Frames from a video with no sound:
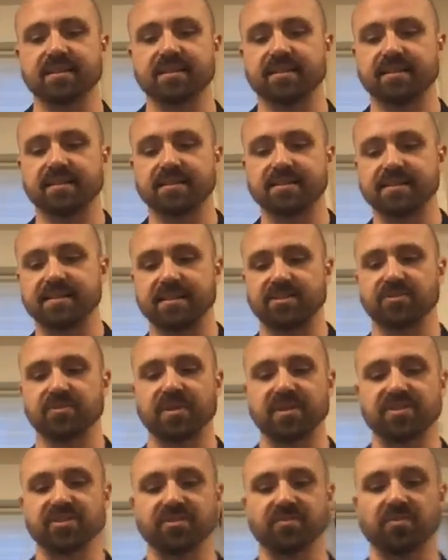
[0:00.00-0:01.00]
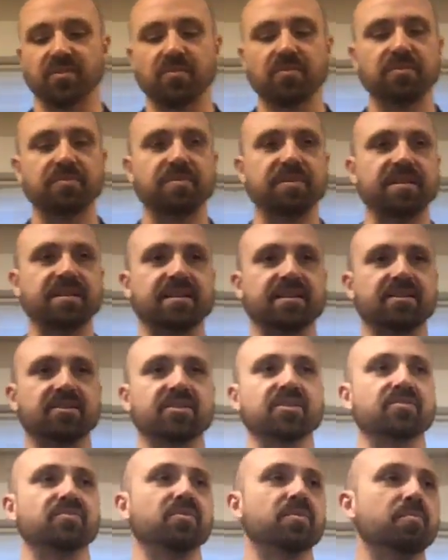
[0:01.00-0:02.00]
situation, what would be
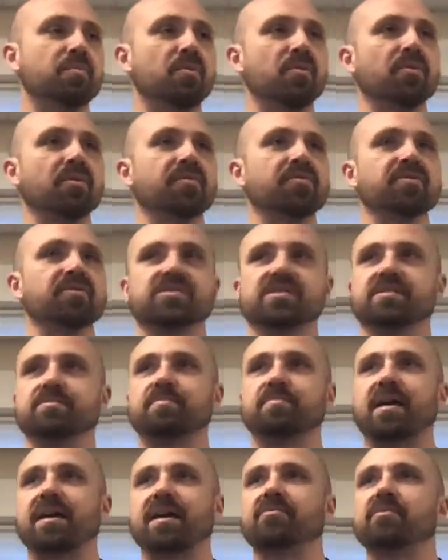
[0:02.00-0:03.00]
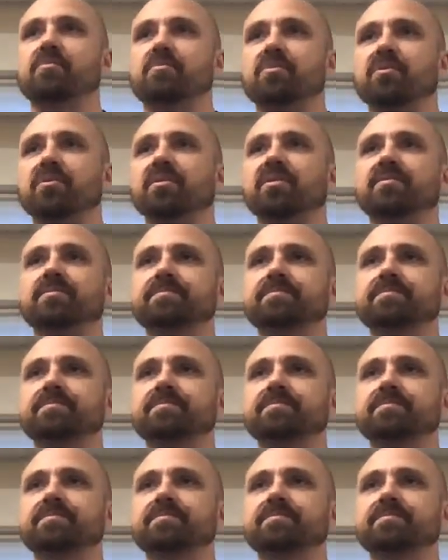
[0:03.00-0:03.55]
good rapport versus bad rapport?